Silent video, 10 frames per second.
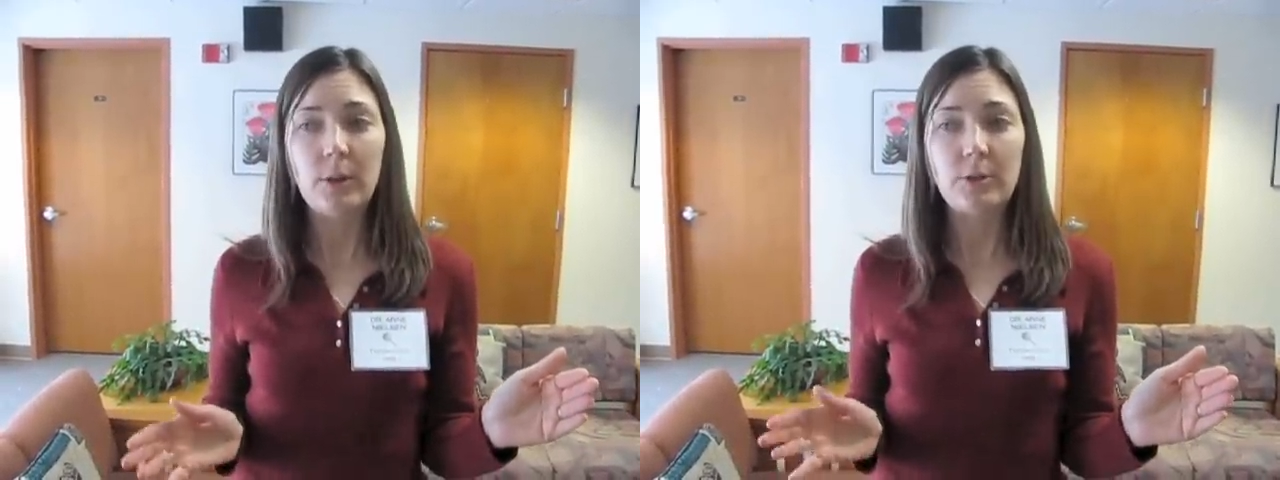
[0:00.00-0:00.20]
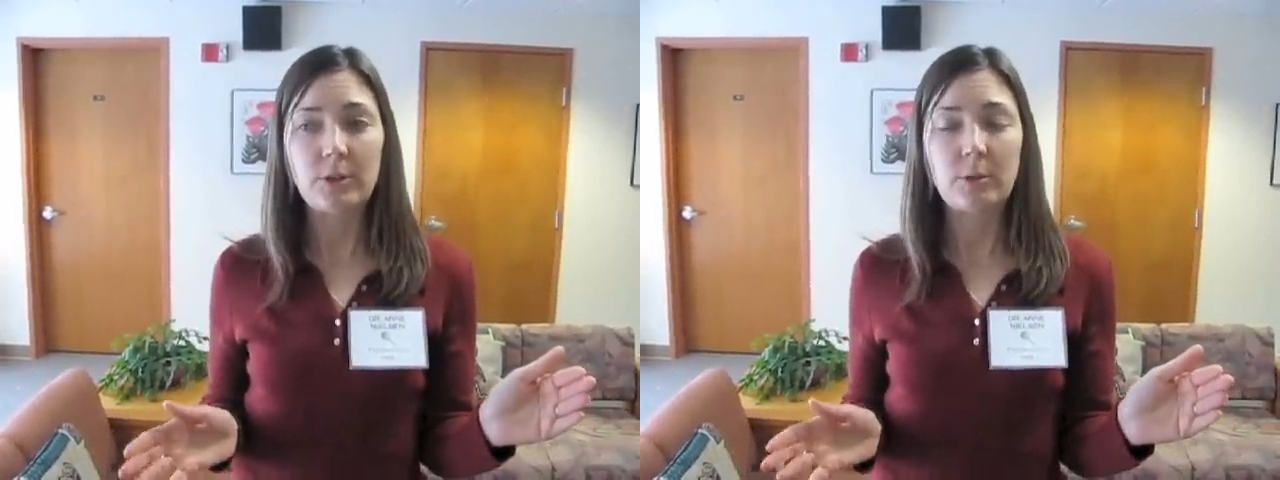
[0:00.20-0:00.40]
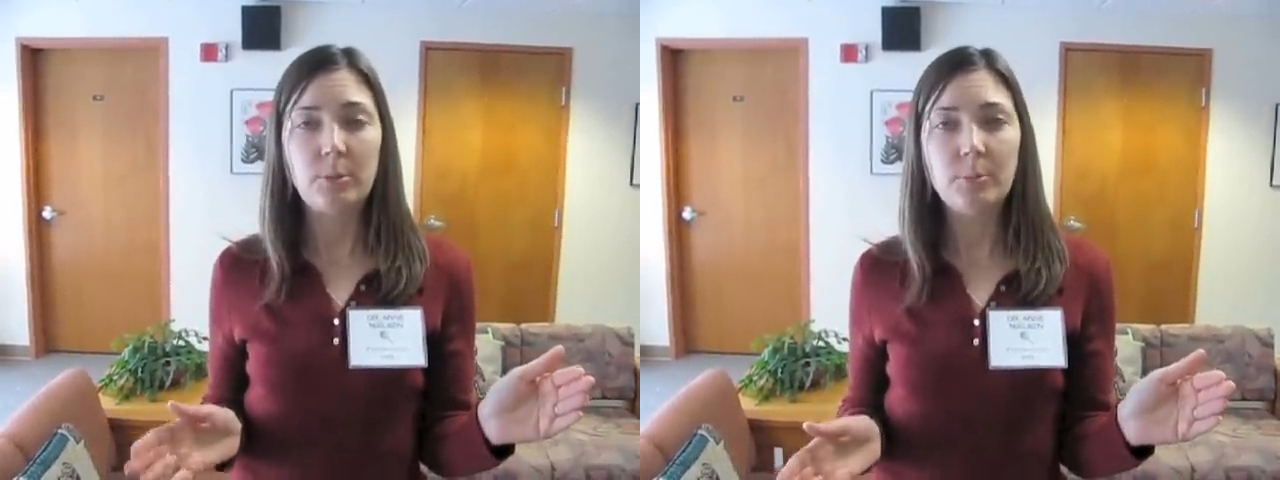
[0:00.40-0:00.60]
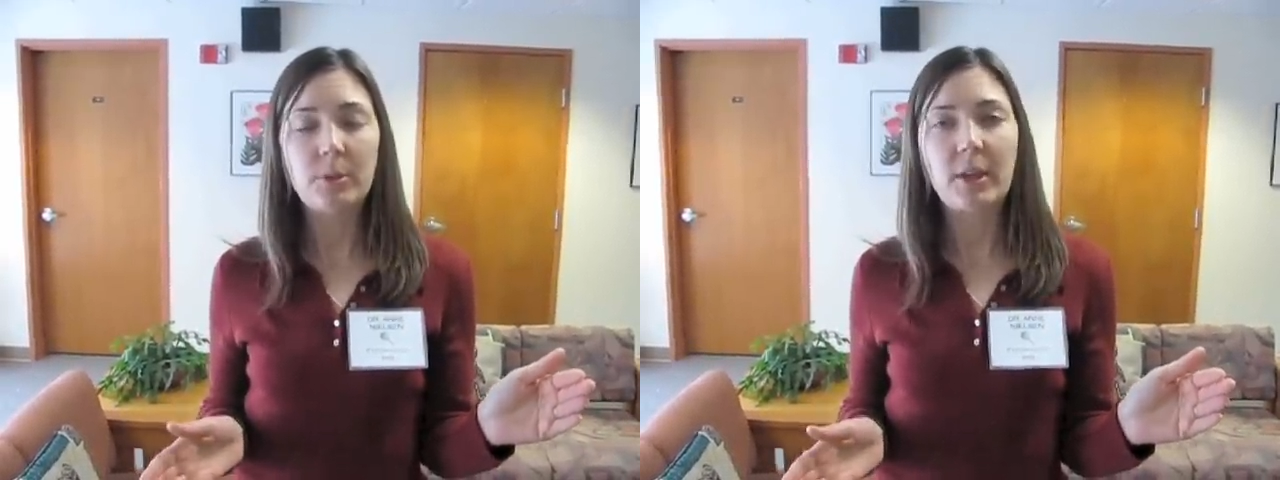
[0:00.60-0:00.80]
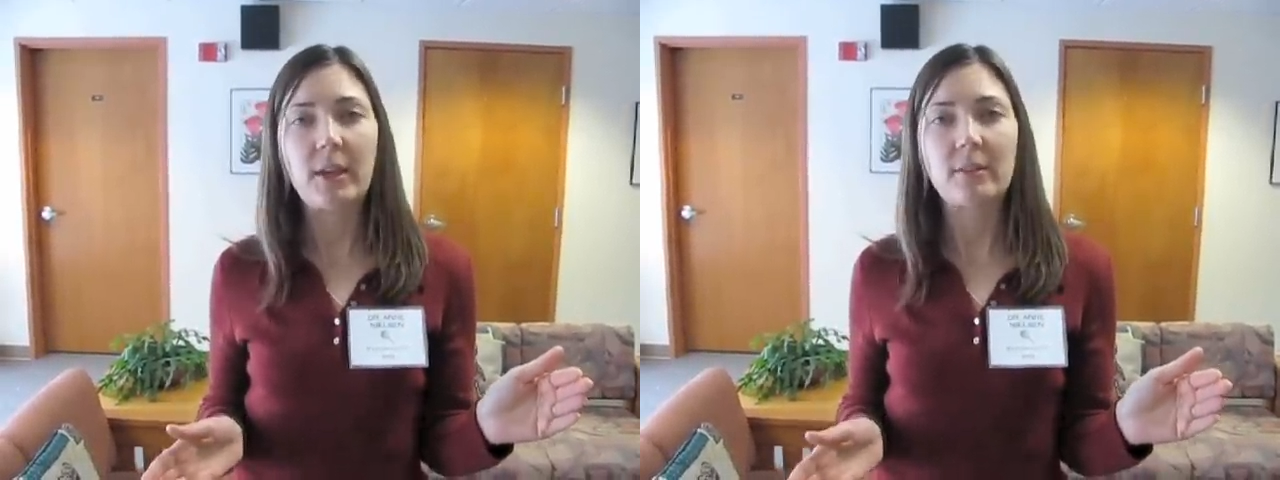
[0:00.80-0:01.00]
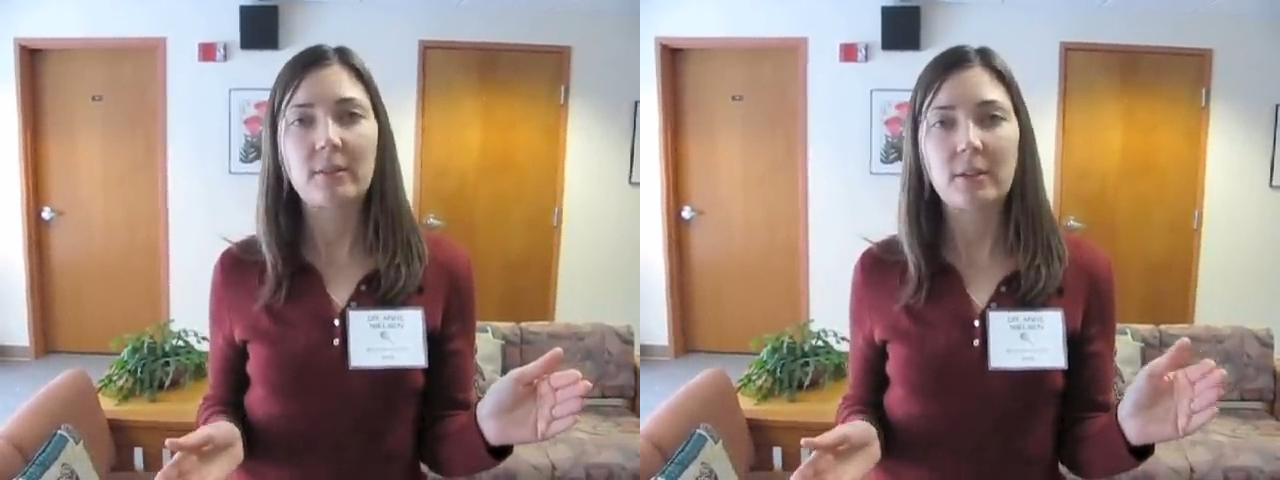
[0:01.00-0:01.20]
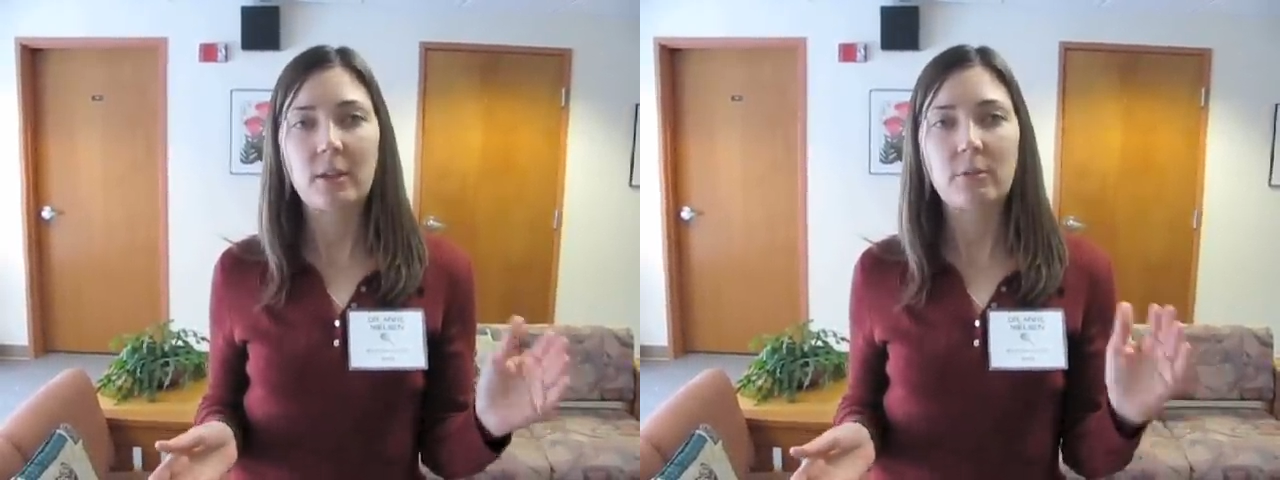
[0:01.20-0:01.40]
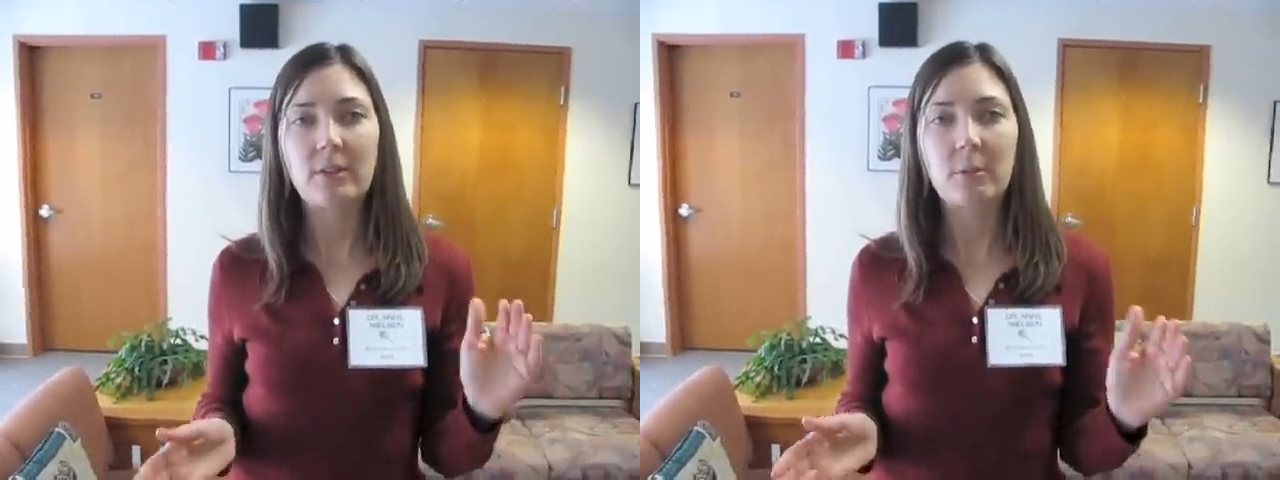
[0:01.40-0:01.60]
during the pupal case can
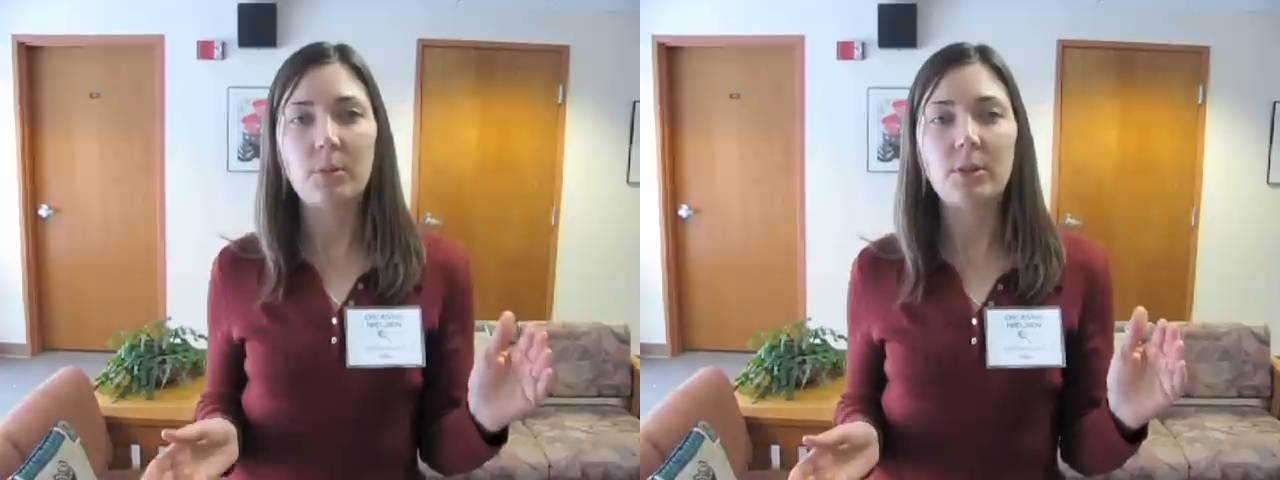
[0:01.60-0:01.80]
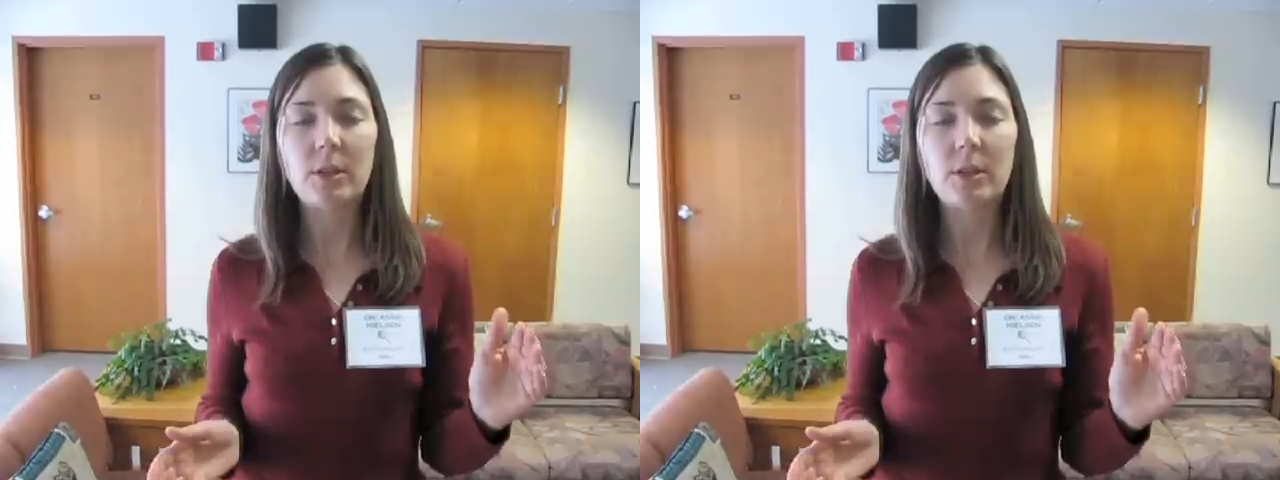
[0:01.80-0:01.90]
resemble